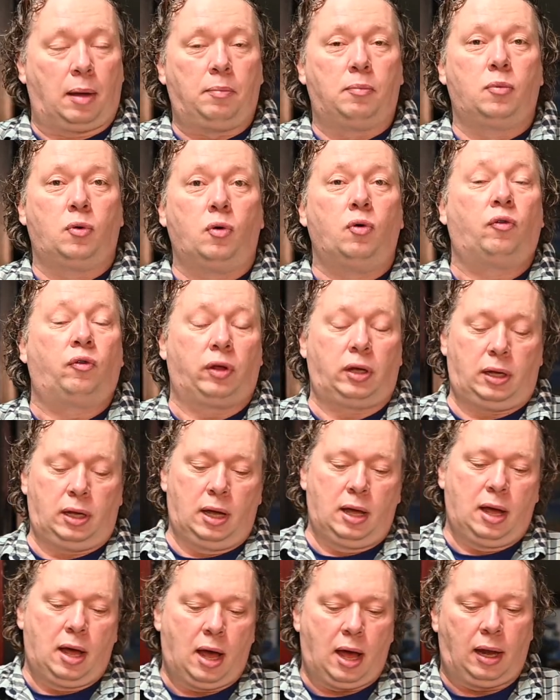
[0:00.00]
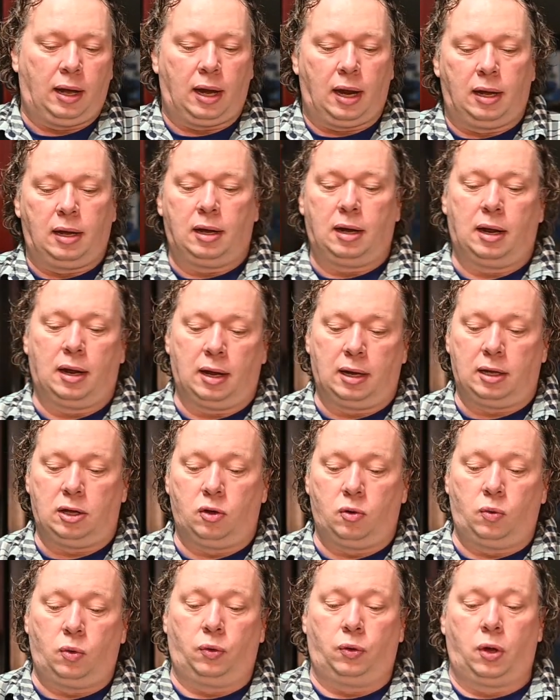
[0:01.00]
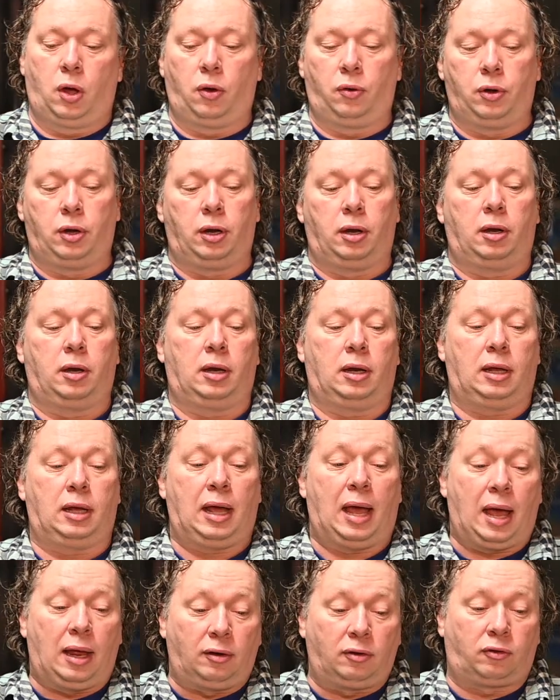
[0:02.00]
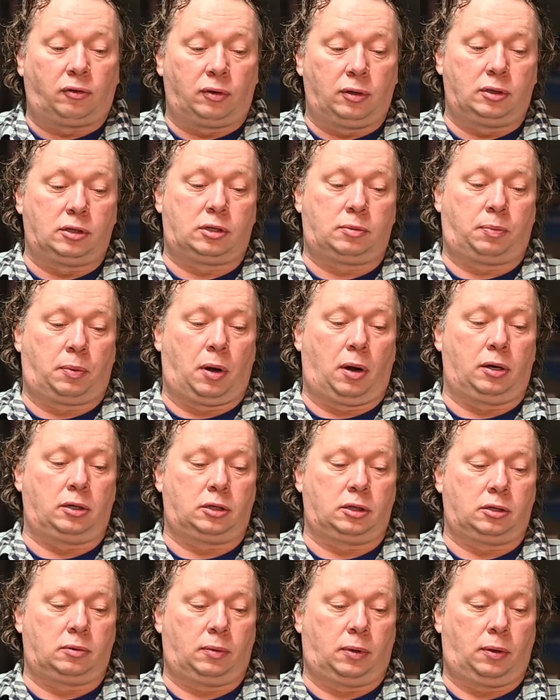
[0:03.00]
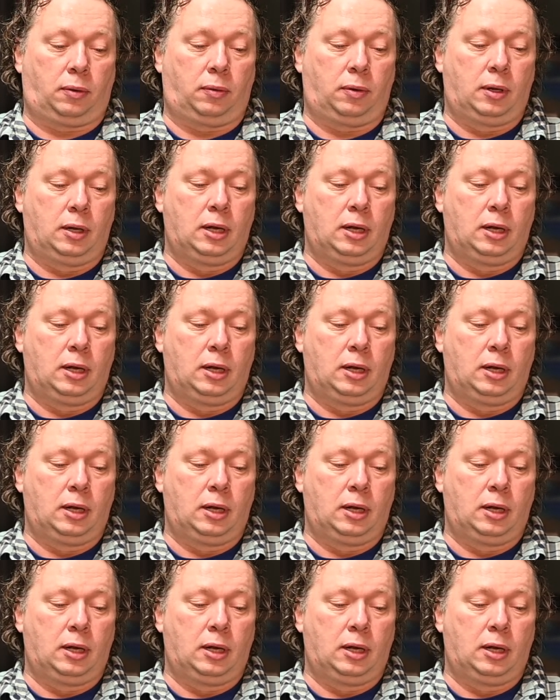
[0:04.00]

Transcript: movie, and then you will know the entrance price as well.